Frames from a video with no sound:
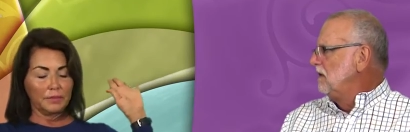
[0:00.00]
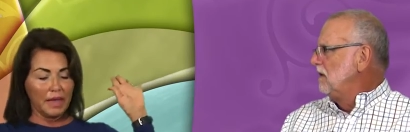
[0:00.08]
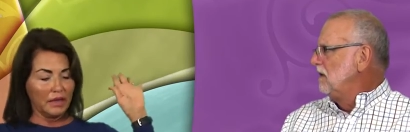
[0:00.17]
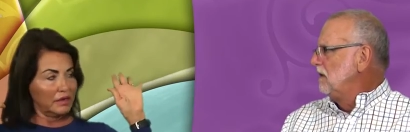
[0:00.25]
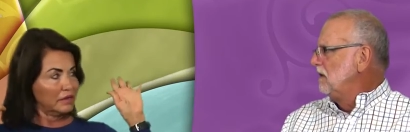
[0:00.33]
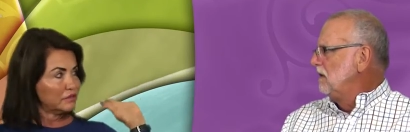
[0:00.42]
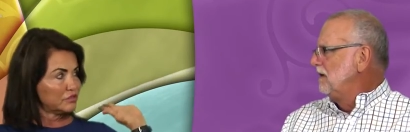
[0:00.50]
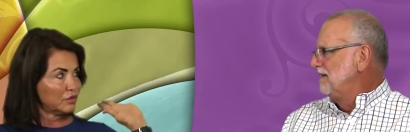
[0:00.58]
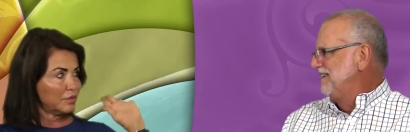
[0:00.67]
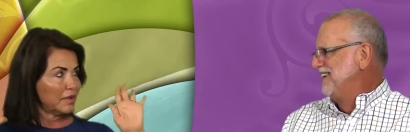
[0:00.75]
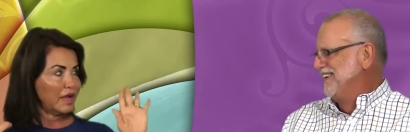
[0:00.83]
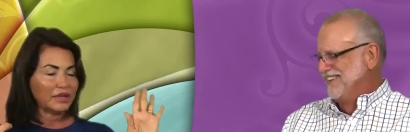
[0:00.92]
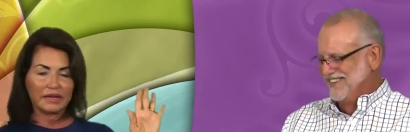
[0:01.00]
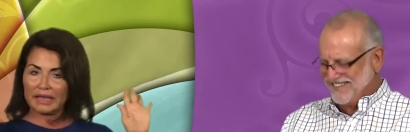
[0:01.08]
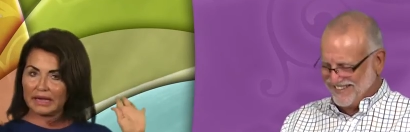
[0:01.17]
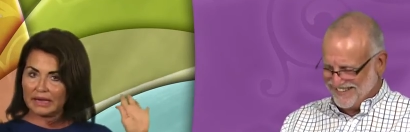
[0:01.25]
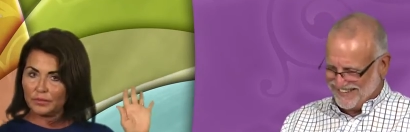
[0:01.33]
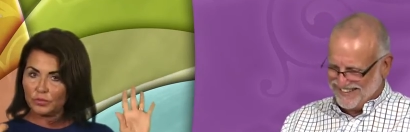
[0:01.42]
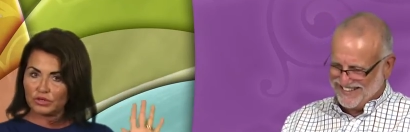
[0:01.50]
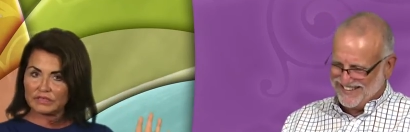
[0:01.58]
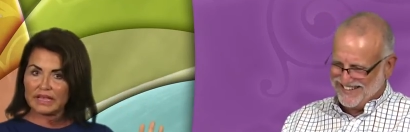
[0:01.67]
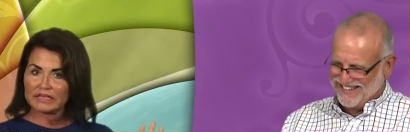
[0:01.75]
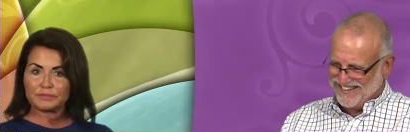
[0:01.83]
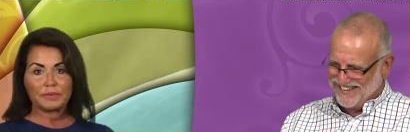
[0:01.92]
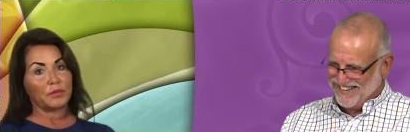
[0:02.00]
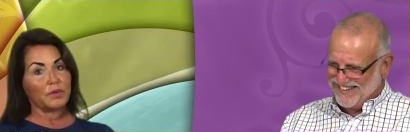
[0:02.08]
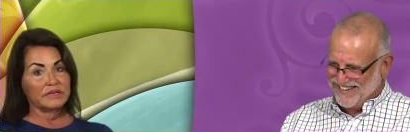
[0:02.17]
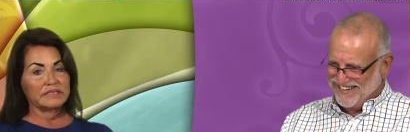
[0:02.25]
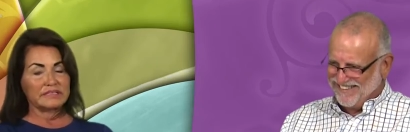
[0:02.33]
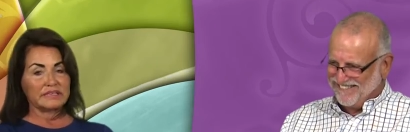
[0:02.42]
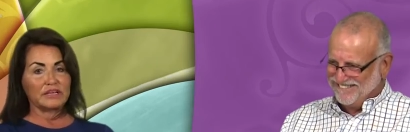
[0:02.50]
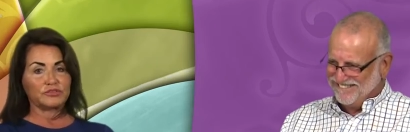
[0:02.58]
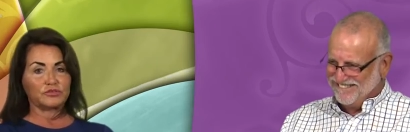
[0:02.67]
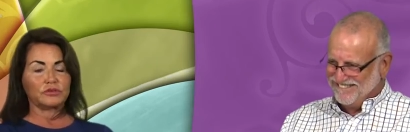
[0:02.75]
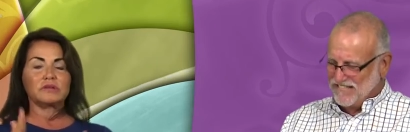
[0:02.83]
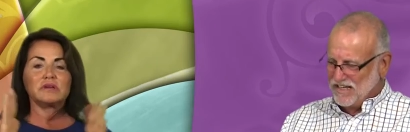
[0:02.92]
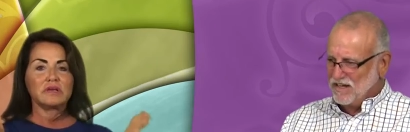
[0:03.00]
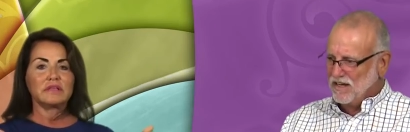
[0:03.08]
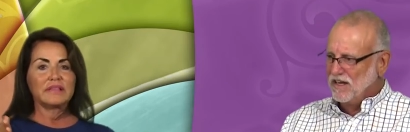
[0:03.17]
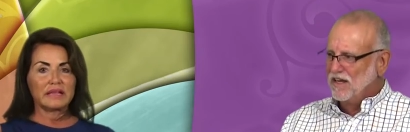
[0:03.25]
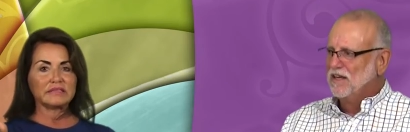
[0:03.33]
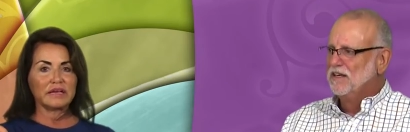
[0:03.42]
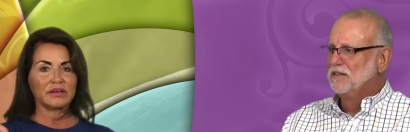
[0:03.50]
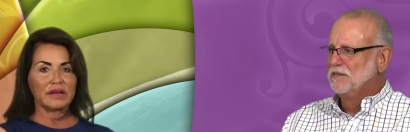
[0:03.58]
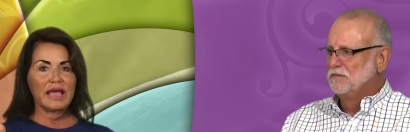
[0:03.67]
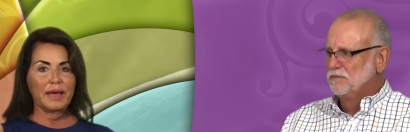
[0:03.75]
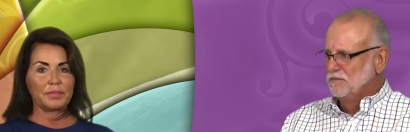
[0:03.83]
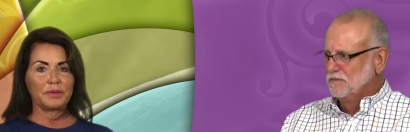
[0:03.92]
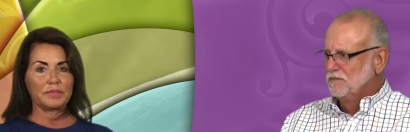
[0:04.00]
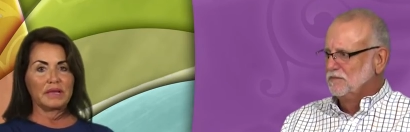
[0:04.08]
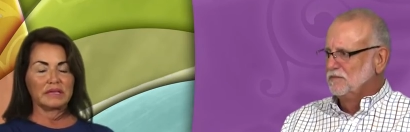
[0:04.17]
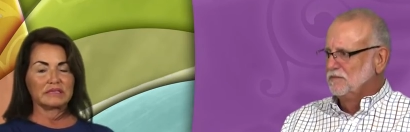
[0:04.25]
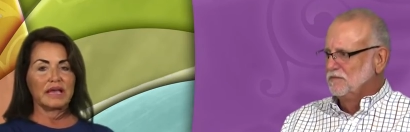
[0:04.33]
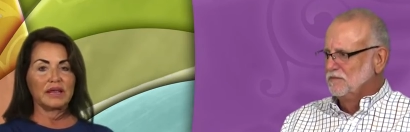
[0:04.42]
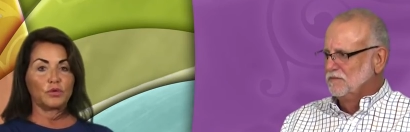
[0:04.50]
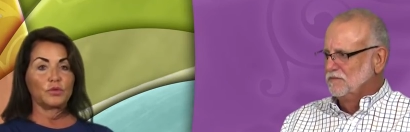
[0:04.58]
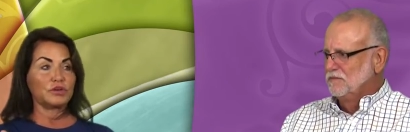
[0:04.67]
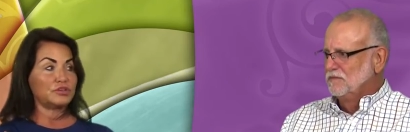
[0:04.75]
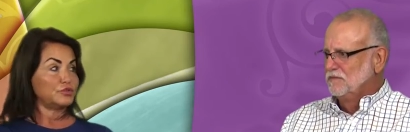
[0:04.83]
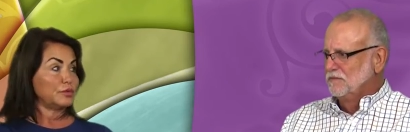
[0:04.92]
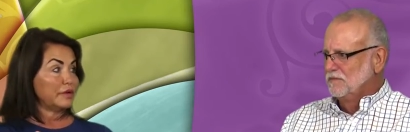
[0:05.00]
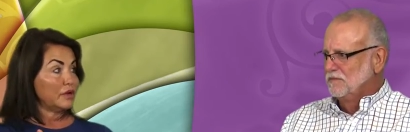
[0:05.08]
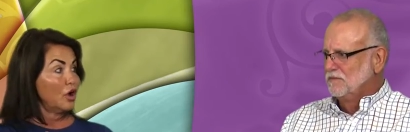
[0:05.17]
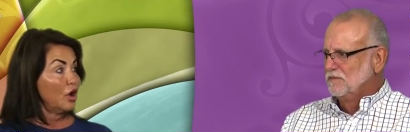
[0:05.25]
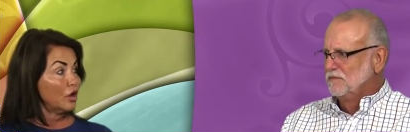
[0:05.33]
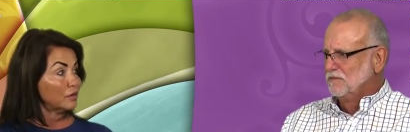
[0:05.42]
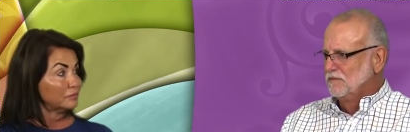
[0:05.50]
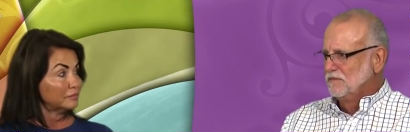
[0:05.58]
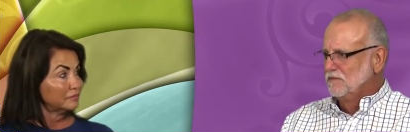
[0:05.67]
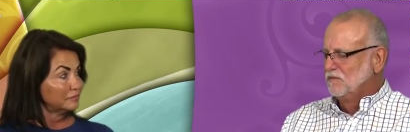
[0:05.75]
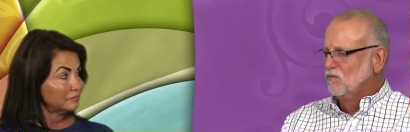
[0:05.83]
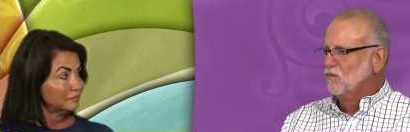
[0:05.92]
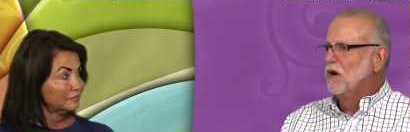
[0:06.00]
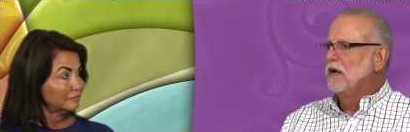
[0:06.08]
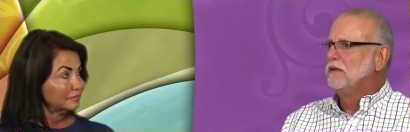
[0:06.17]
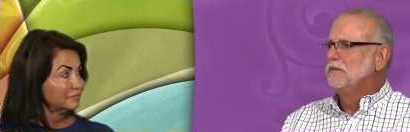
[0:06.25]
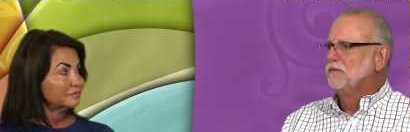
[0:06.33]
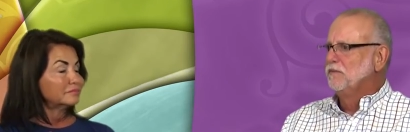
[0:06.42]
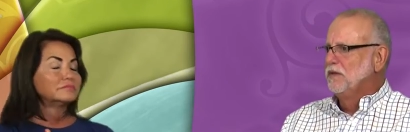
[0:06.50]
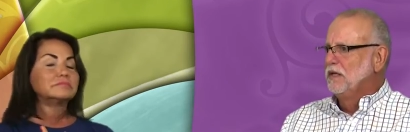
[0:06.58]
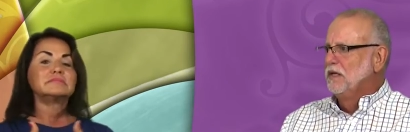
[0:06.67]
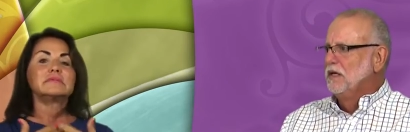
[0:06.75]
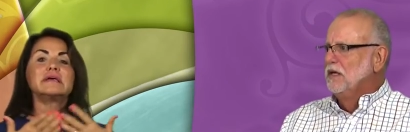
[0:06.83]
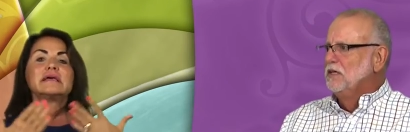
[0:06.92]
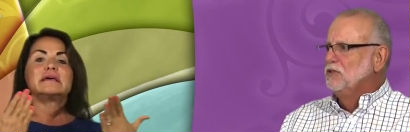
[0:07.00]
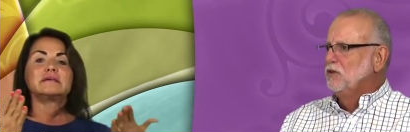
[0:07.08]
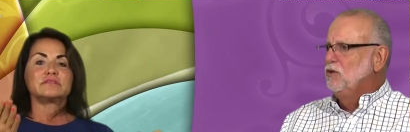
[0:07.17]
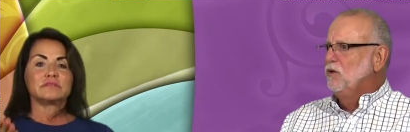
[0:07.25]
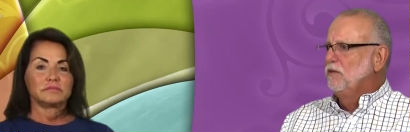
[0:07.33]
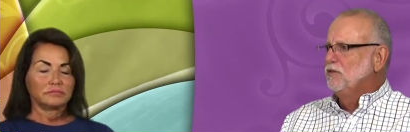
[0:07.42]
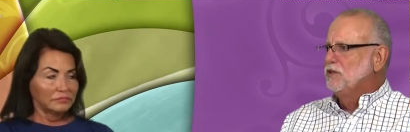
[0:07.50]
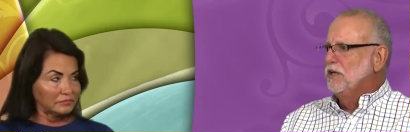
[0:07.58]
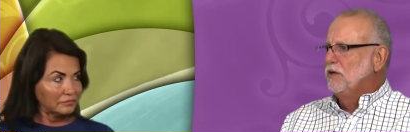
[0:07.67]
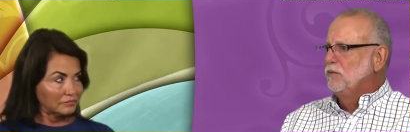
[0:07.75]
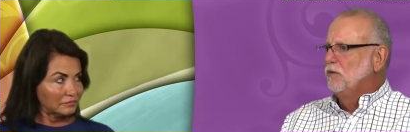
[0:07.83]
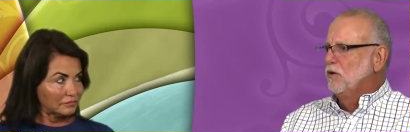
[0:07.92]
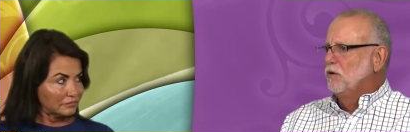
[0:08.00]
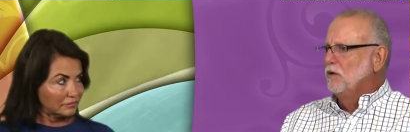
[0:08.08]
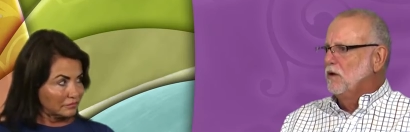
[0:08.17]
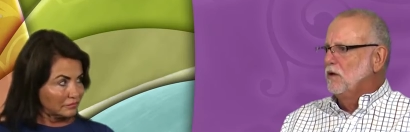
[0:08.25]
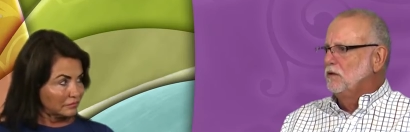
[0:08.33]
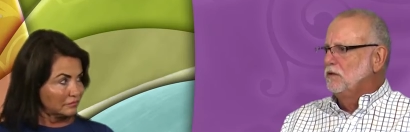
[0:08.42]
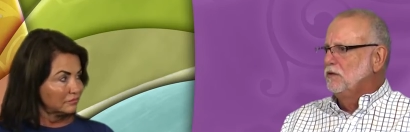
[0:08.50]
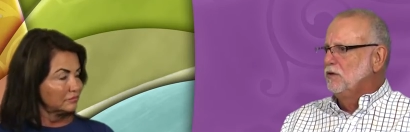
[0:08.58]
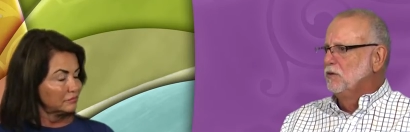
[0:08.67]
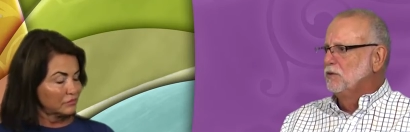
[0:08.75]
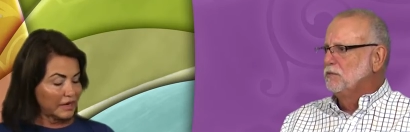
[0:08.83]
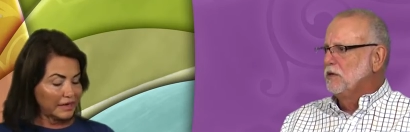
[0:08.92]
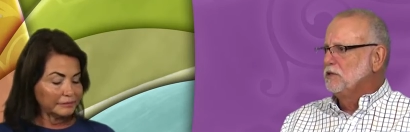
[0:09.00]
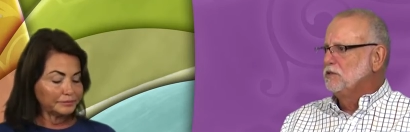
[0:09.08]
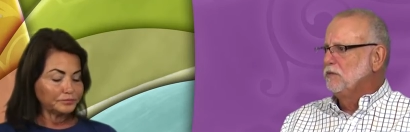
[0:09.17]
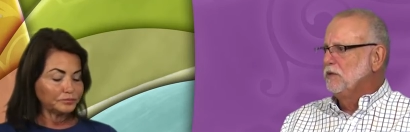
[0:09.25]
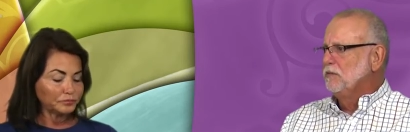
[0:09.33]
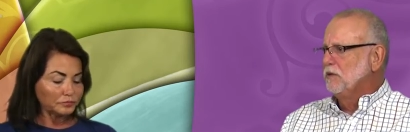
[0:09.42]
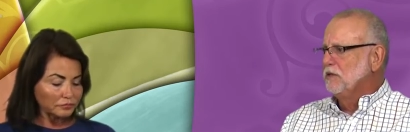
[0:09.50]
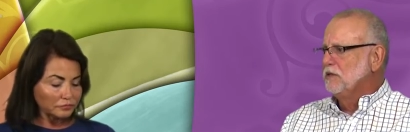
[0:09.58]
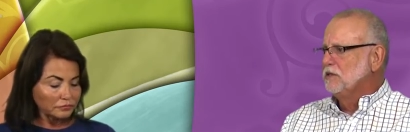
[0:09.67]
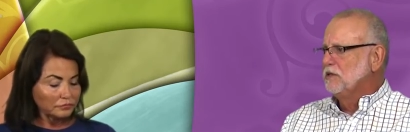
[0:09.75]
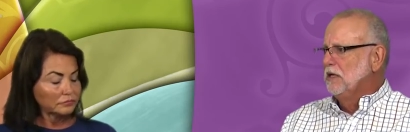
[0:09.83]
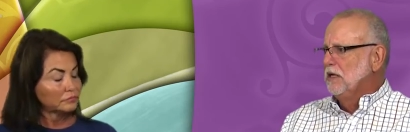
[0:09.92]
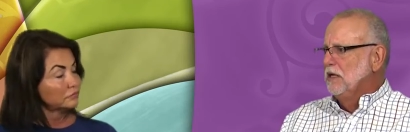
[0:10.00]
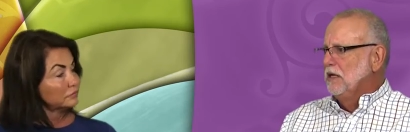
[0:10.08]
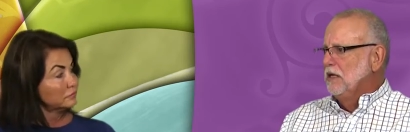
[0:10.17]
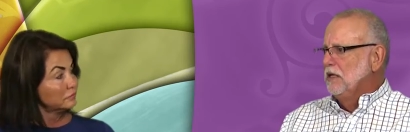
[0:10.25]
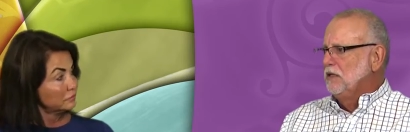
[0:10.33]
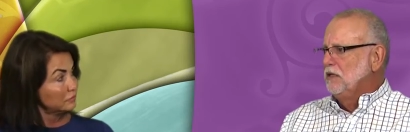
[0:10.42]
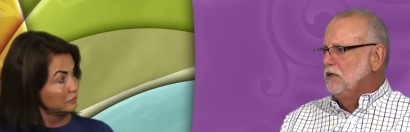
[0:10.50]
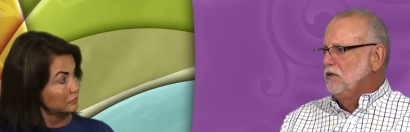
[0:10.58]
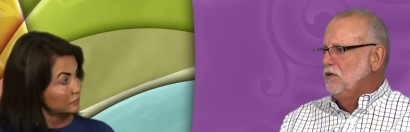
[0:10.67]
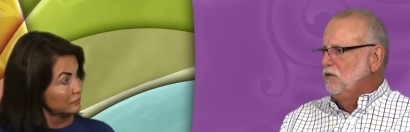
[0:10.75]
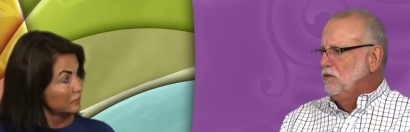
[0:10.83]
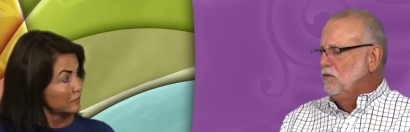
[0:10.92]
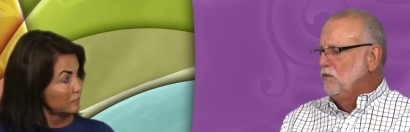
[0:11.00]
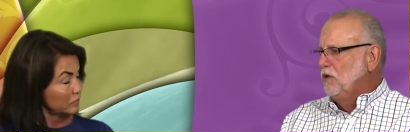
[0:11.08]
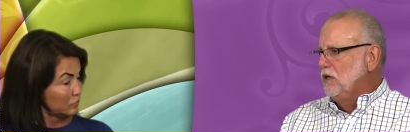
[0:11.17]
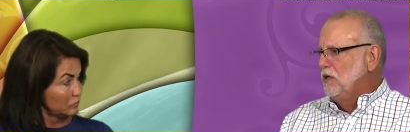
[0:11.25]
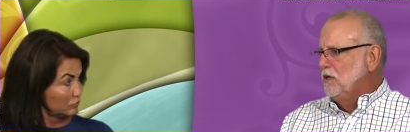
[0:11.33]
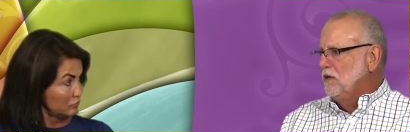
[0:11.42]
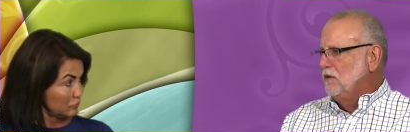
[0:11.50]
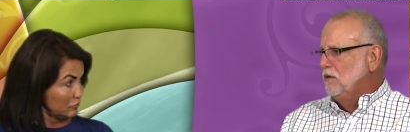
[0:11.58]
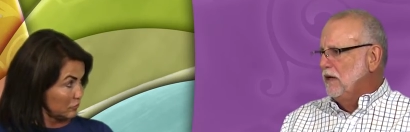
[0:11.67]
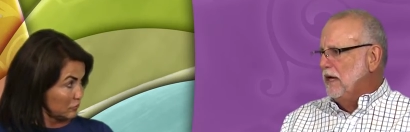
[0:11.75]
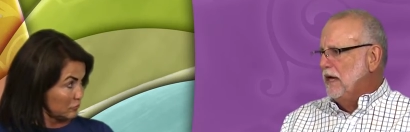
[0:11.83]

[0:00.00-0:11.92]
Speaker 1: about it, so I'm not going to get any more tests. But I want testosterone. That's not going to happen because I don't want to do any harm.
Speaker 2: Right. So you have a standard protocol. Your response right. to people is, you we need to